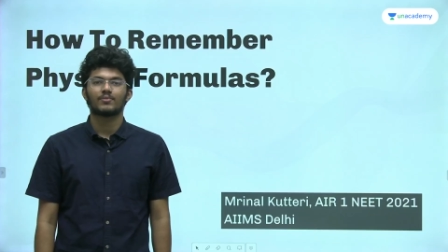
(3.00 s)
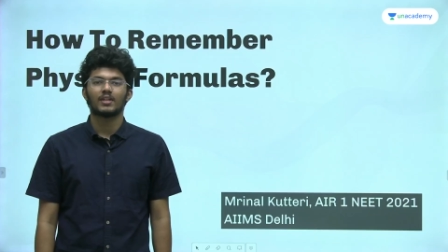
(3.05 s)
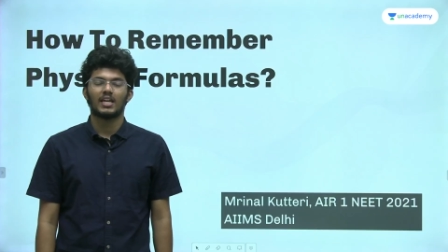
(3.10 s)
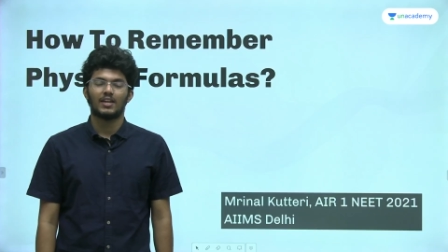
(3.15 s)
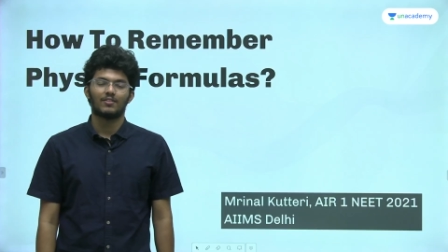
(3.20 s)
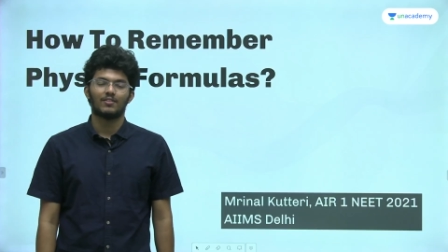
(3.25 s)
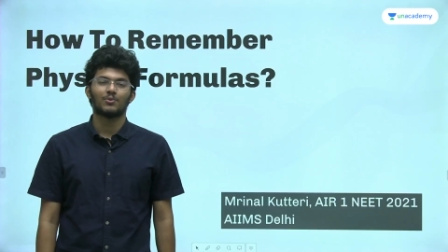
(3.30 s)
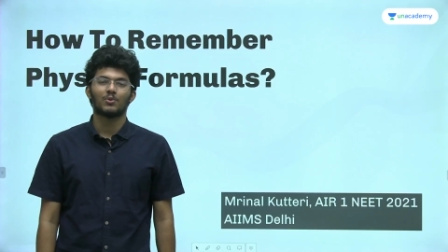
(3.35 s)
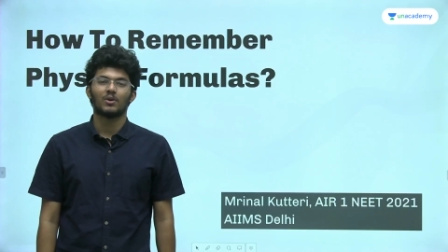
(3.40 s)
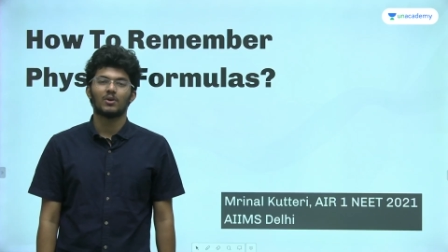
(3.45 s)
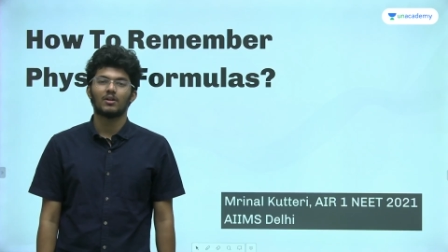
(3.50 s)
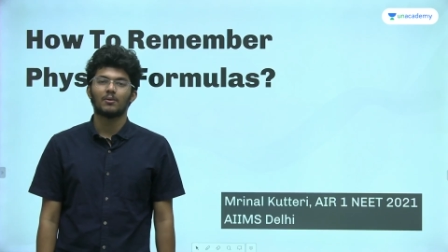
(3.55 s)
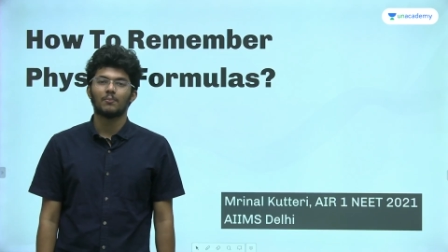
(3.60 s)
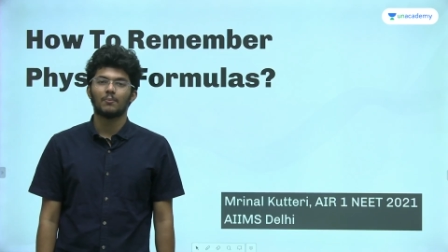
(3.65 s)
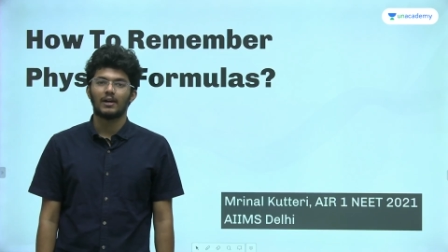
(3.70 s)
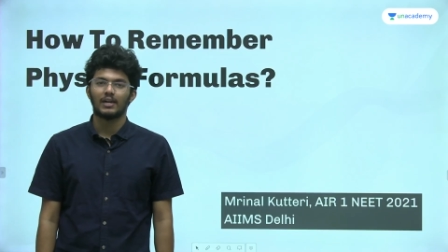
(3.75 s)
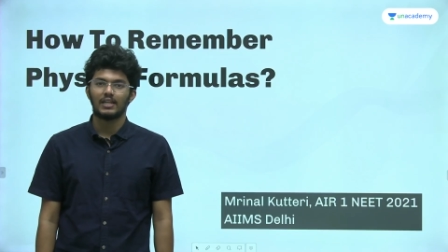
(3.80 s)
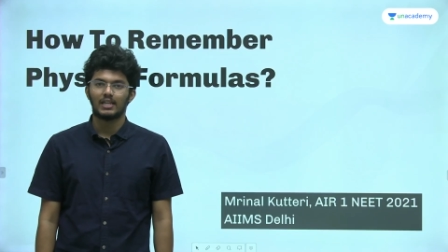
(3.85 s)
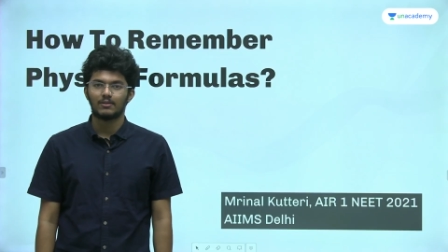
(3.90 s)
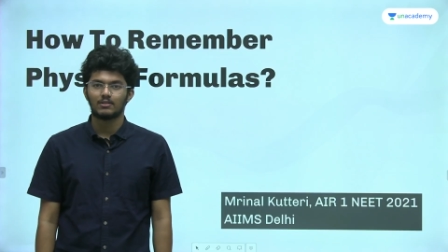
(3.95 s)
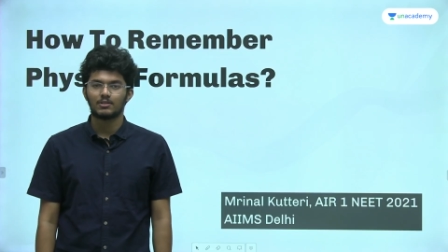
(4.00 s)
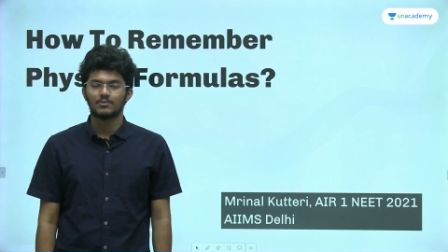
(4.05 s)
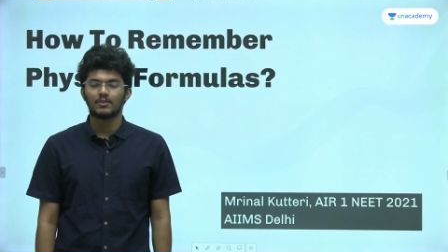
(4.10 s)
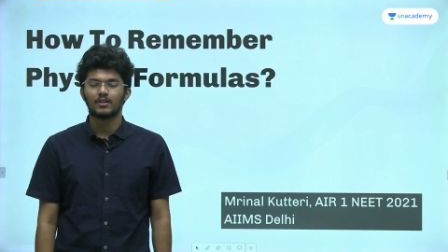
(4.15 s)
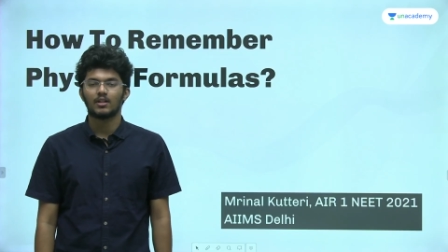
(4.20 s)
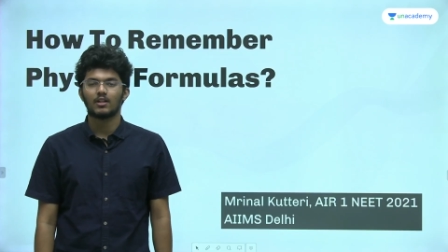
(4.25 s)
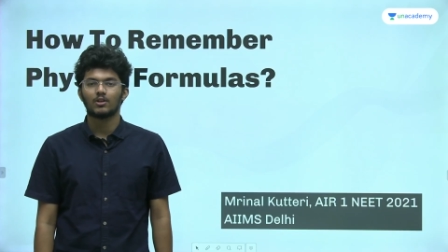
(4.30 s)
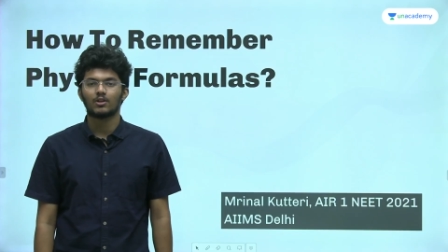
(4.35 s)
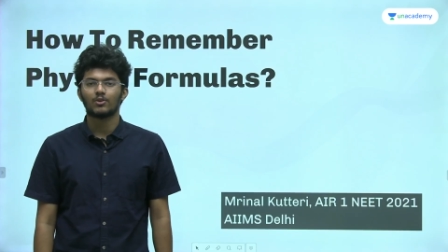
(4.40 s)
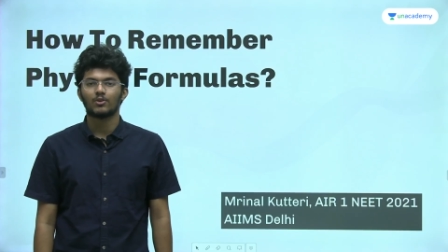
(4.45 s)
Hey everyone, my name is
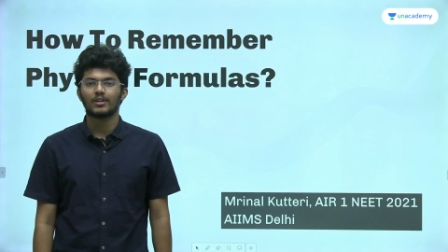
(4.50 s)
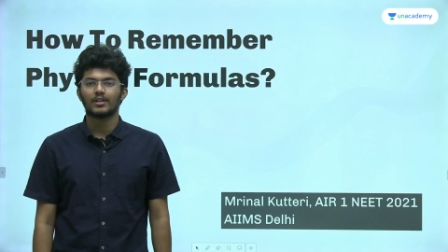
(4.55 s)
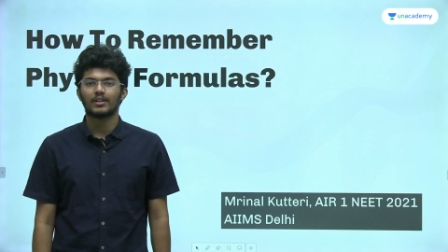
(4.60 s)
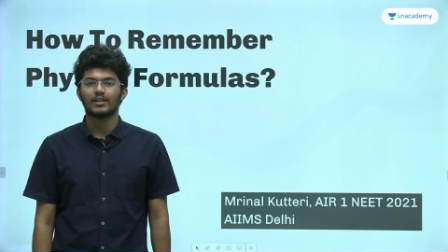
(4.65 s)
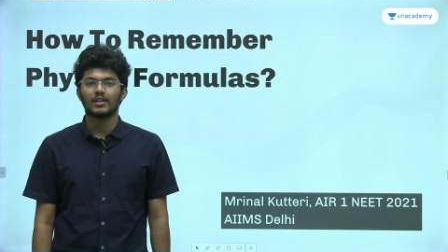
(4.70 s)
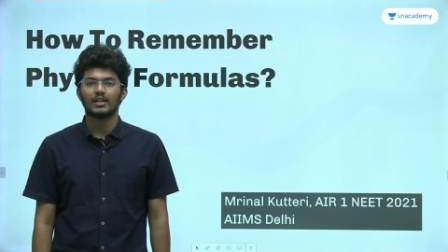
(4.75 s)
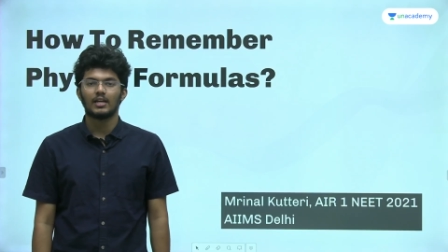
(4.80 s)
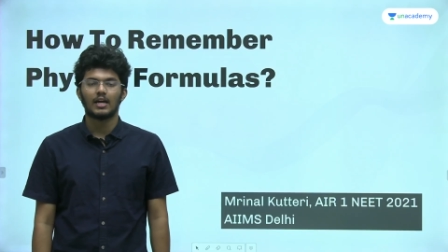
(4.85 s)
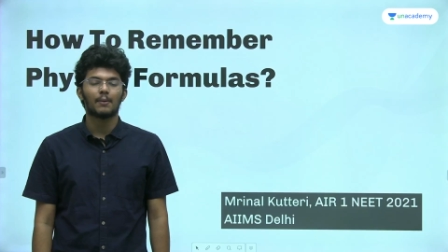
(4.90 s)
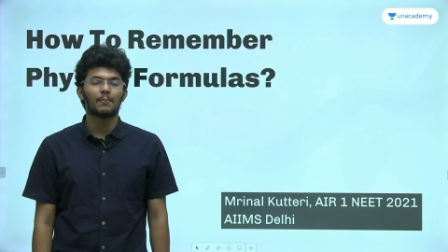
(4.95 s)
Mrinal Kutteri.